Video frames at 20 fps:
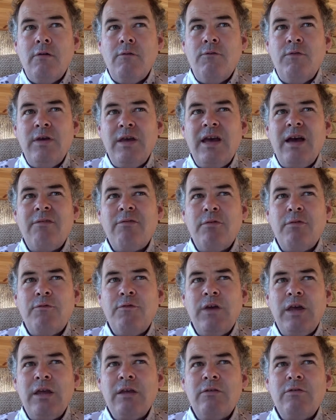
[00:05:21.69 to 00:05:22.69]
The other
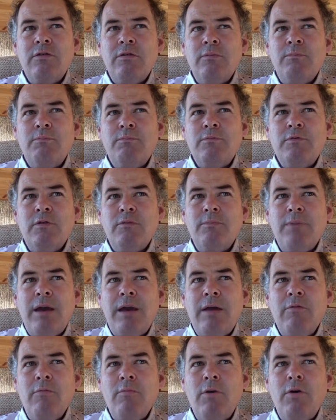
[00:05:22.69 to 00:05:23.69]
thing to
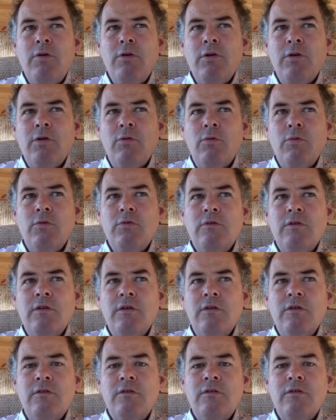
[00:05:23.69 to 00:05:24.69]
bear in mind, of course,
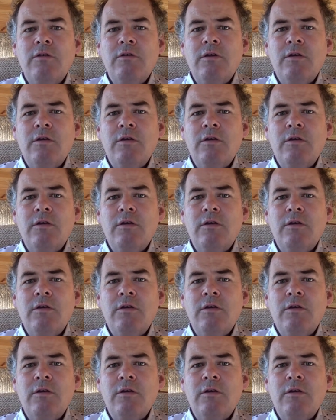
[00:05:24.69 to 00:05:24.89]
is